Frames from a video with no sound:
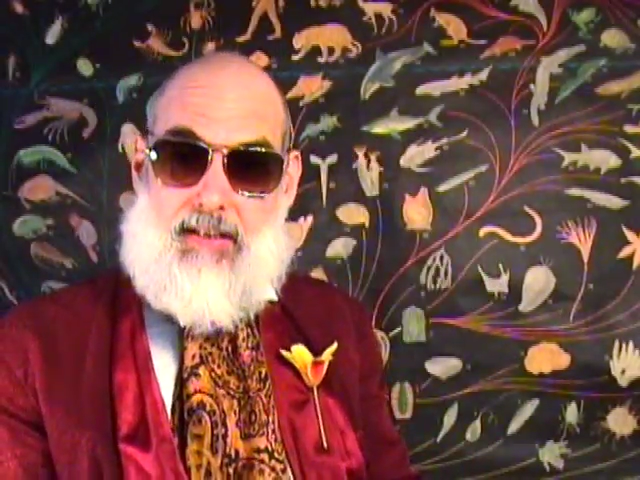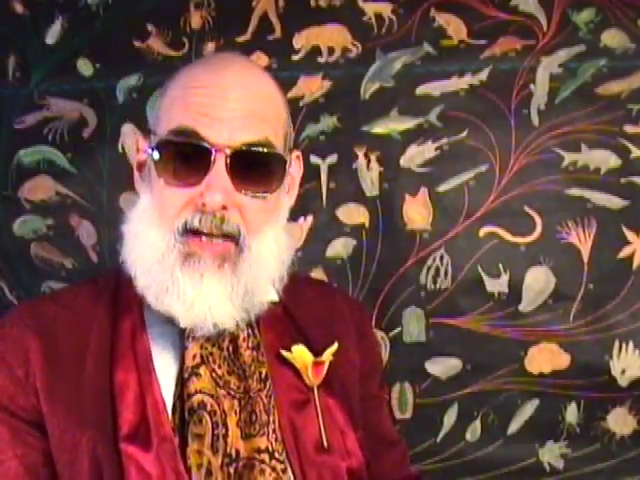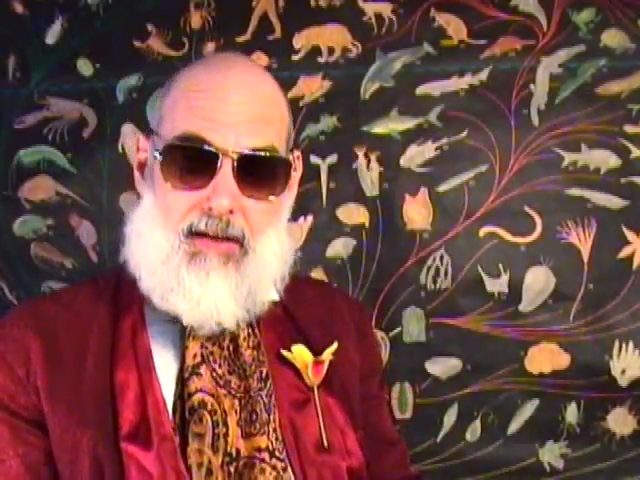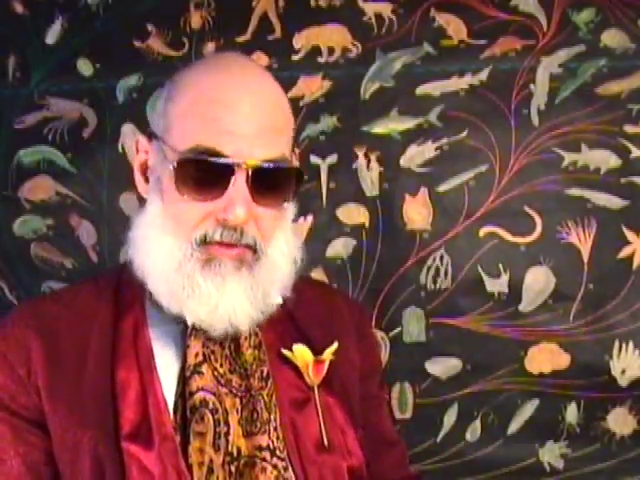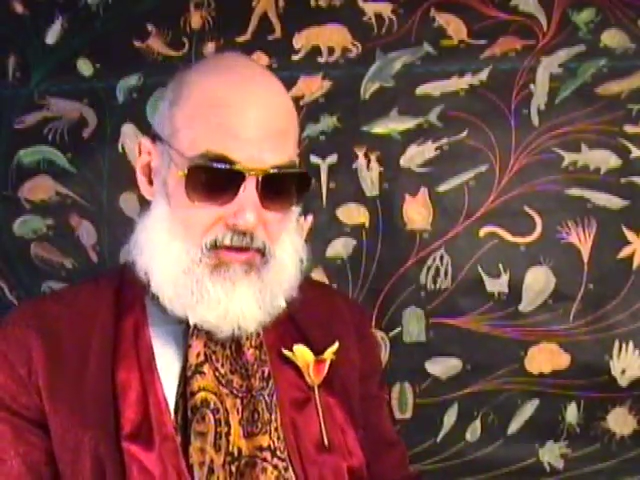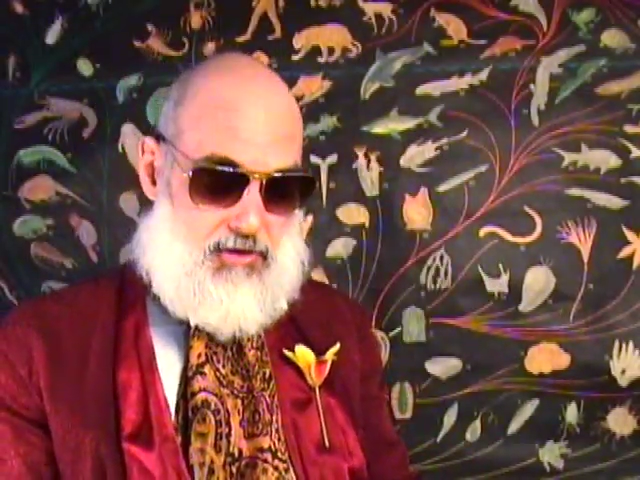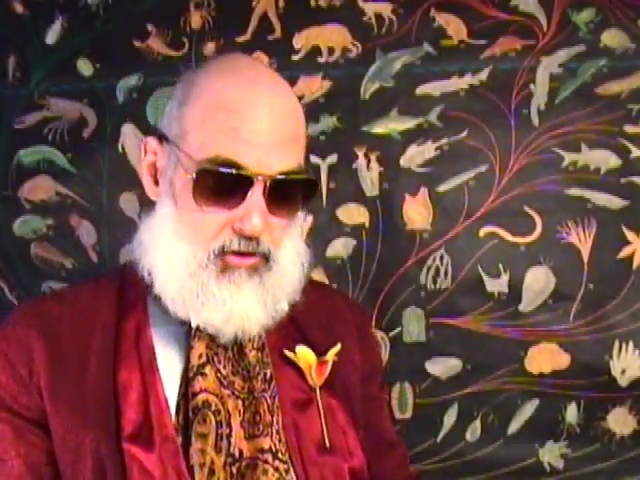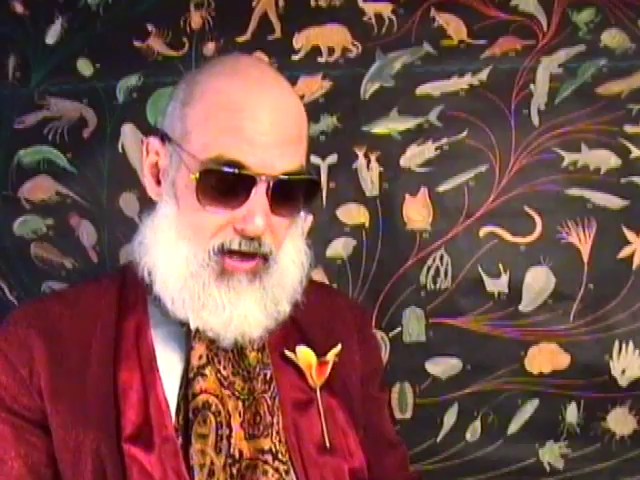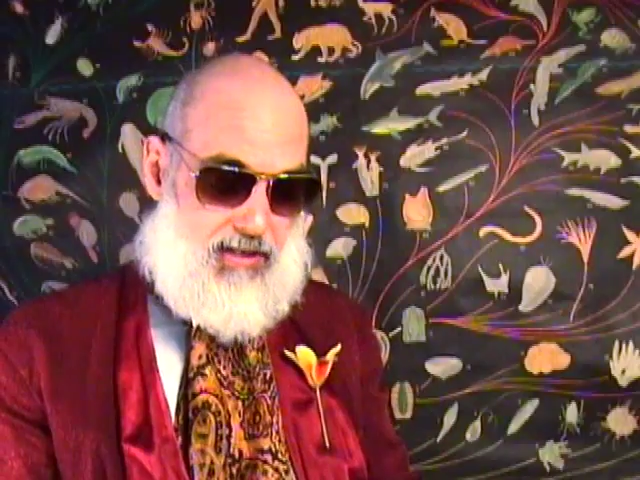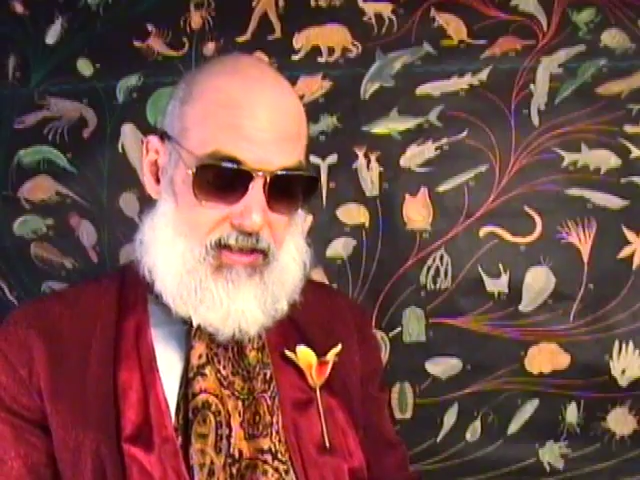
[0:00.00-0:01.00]
that almost
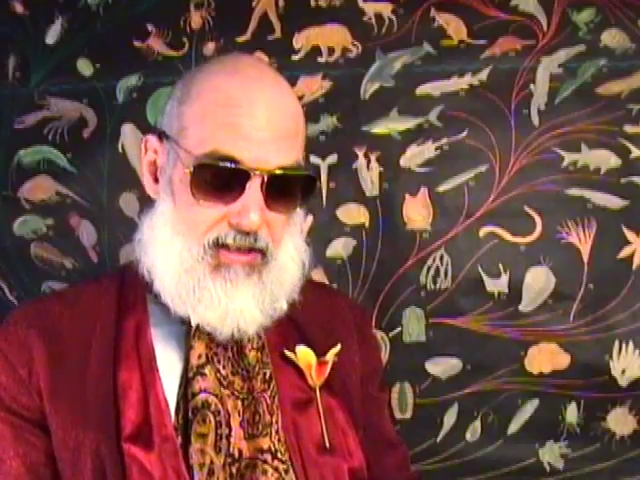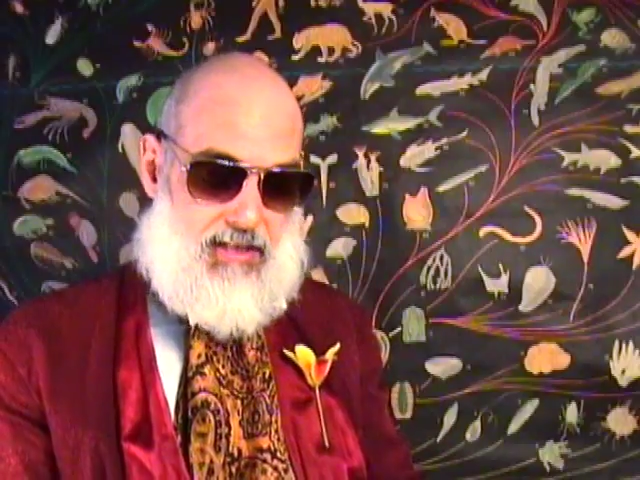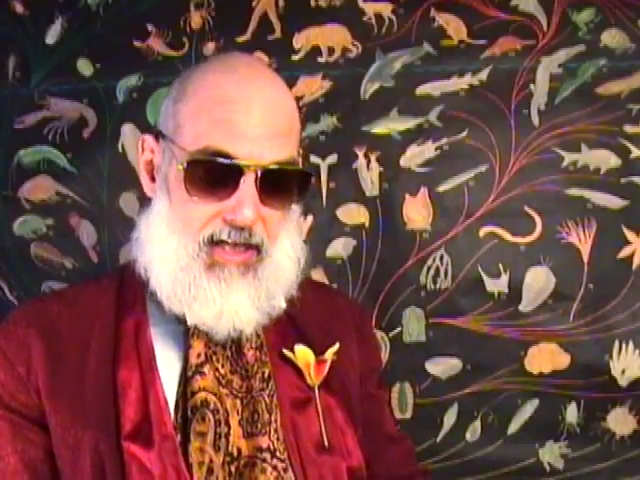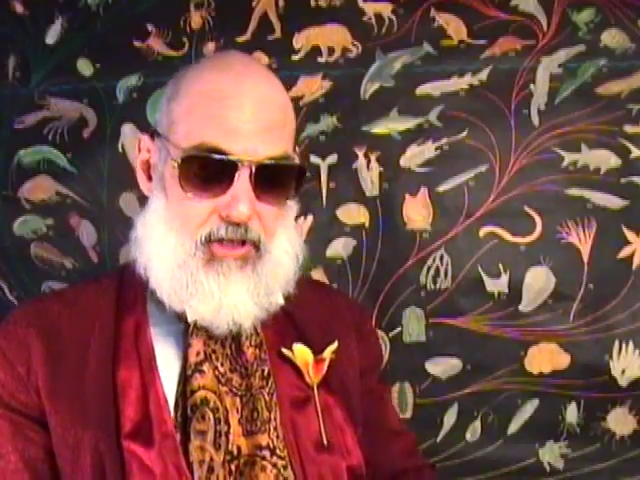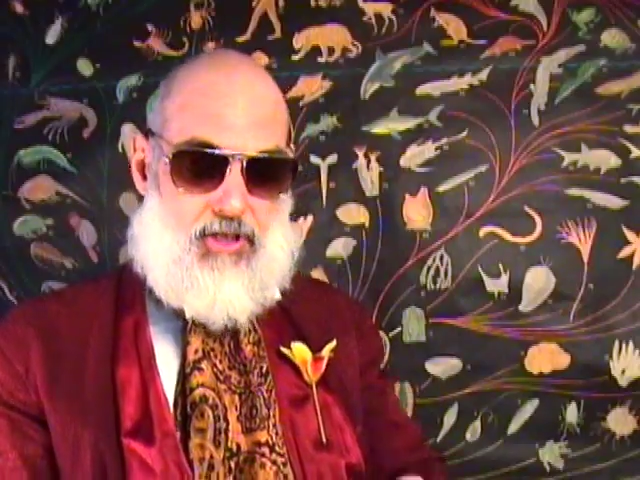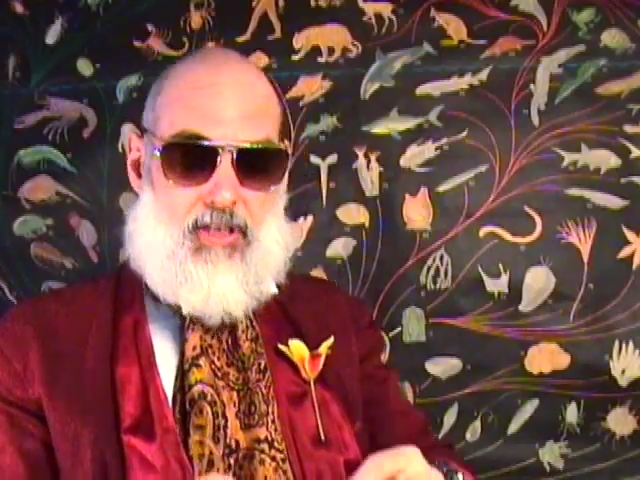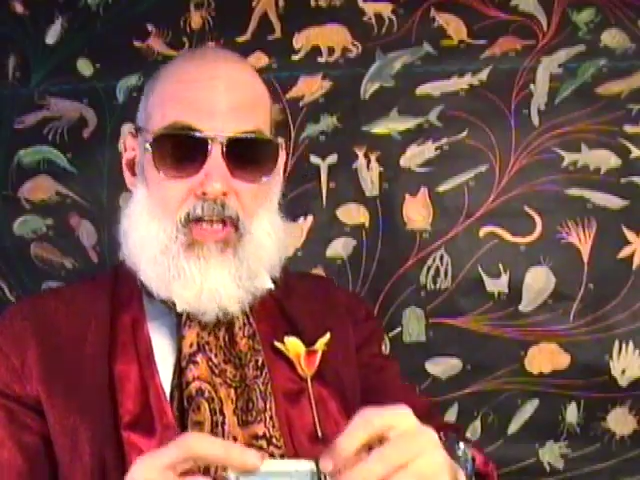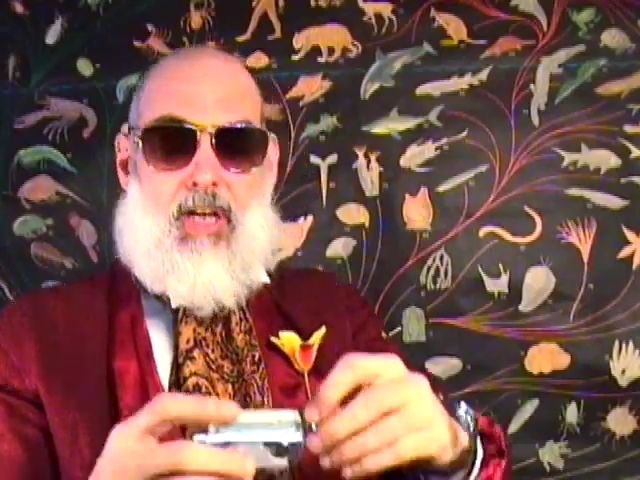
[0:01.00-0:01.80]
attracted attention.